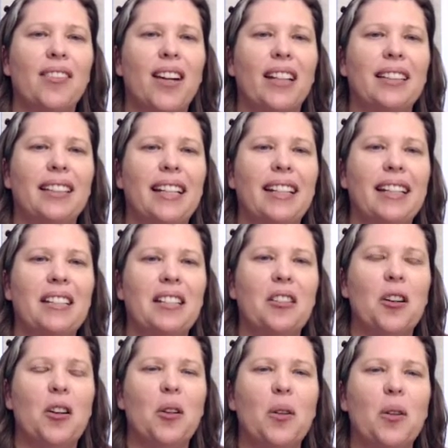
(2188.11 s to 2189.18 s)
finally getting to
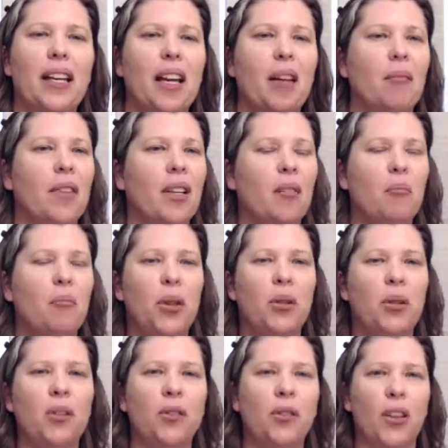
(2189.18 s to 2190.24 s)
know who I am.
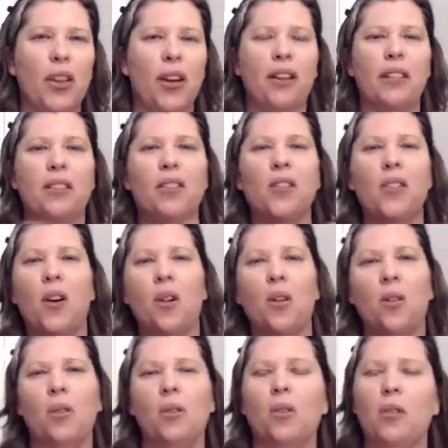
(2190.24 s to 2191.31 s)
Beautiful. There is
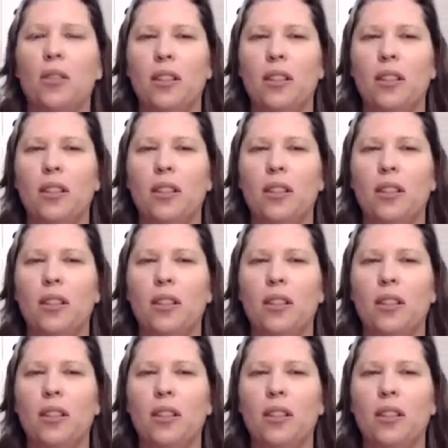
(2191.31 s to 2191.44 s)
no